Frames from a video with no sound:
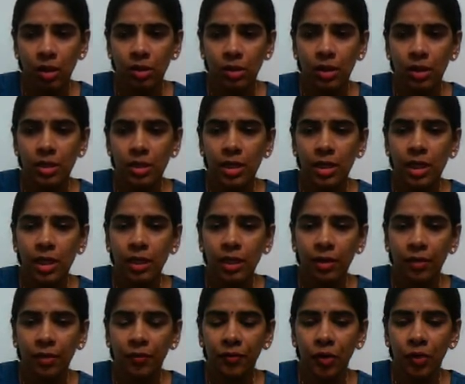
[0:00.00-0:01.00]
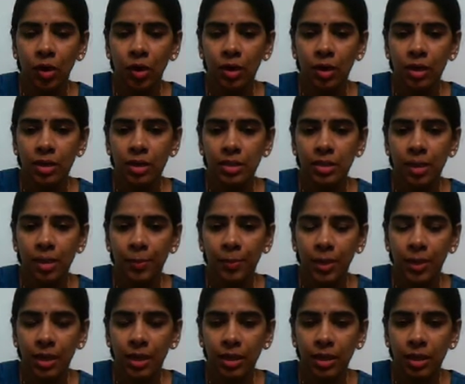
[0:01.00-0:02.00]
the need for
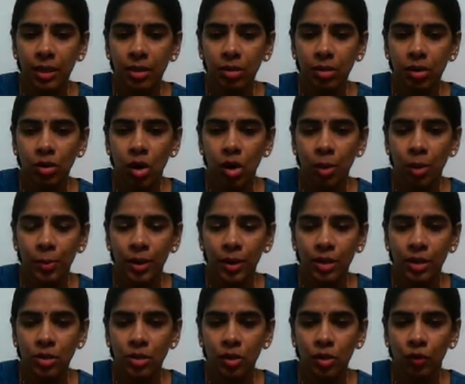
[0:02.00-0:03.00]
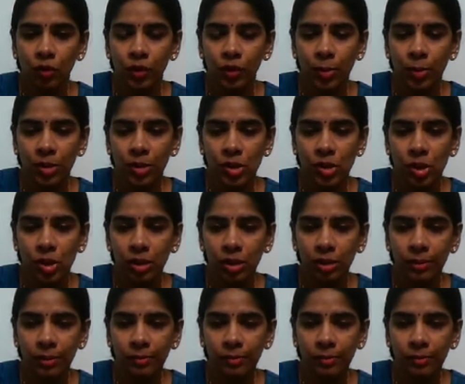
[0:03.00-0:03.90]
separating components of the mixture,